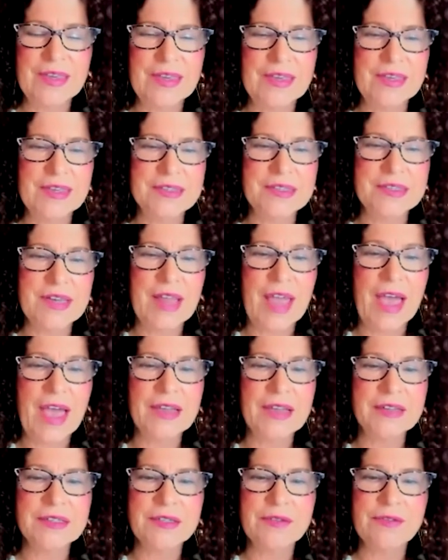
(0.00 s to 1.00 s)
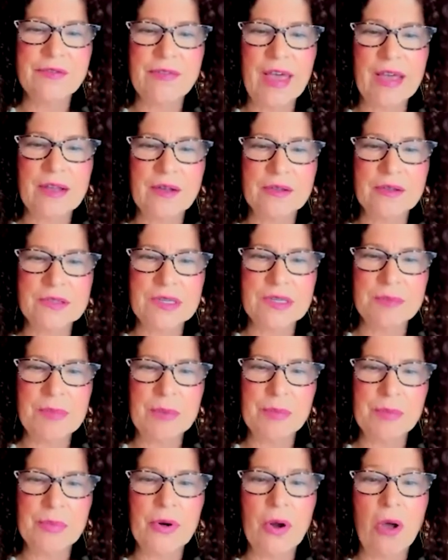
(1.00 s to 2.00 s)
He's an active faculty
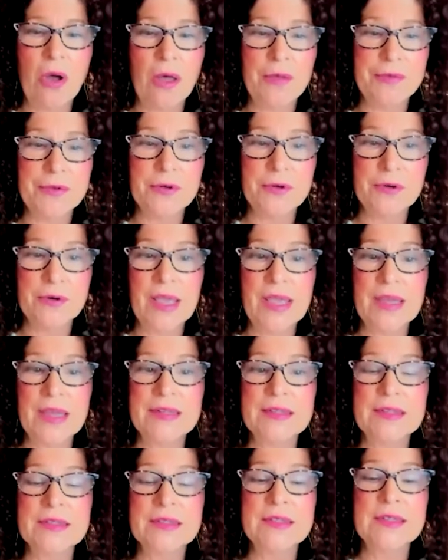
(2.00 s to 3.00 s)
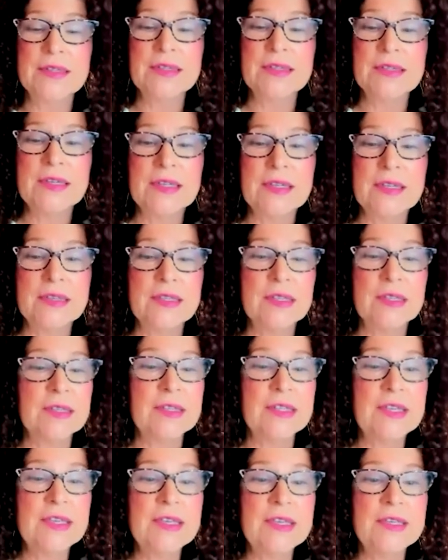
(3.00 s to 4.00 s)
member, author, and the
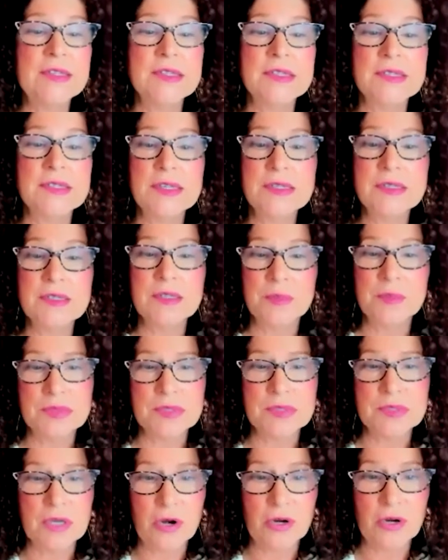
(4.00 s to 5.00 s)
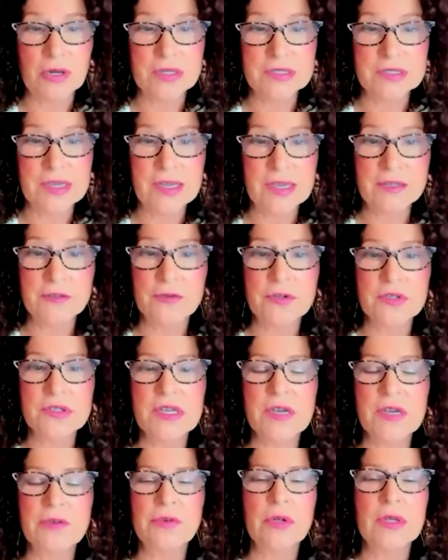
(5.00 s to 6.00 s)
lead systems architect for
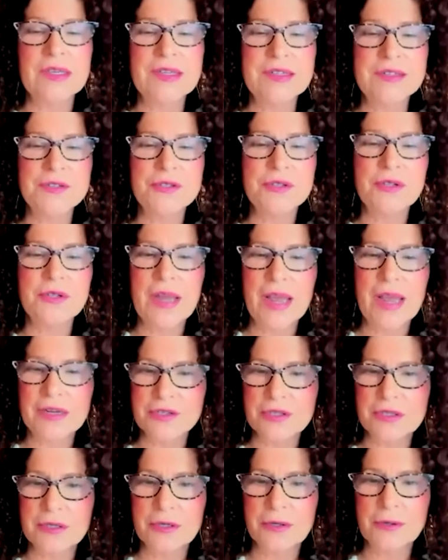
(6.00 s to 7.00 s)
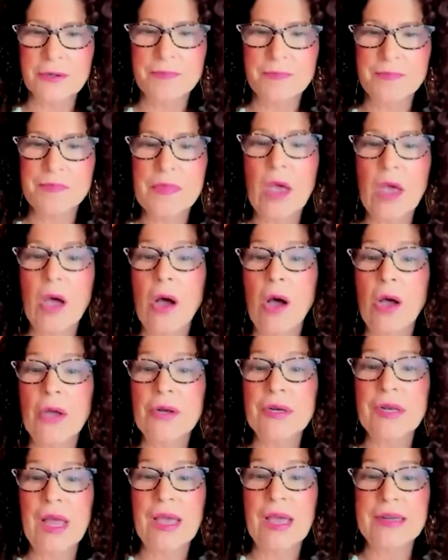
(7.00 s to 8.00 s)
several international
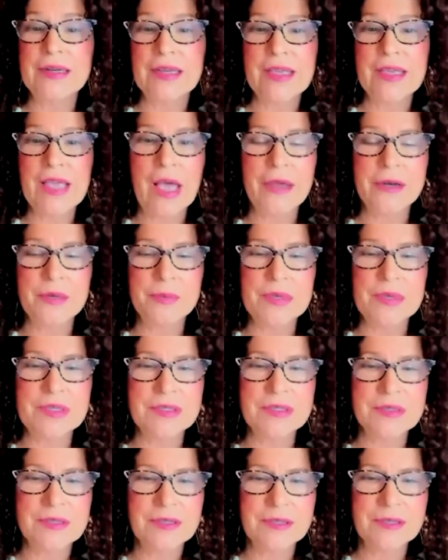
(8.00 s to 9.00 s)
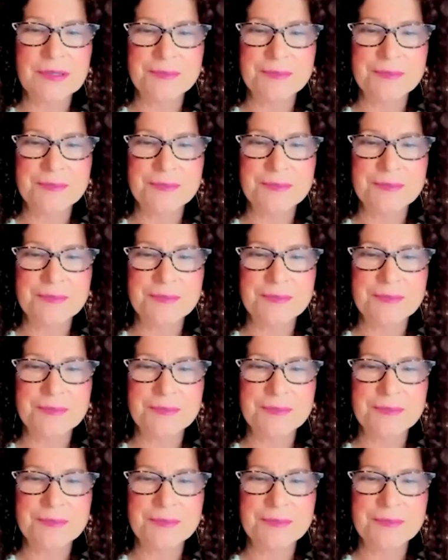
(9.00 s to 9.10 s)
online academies,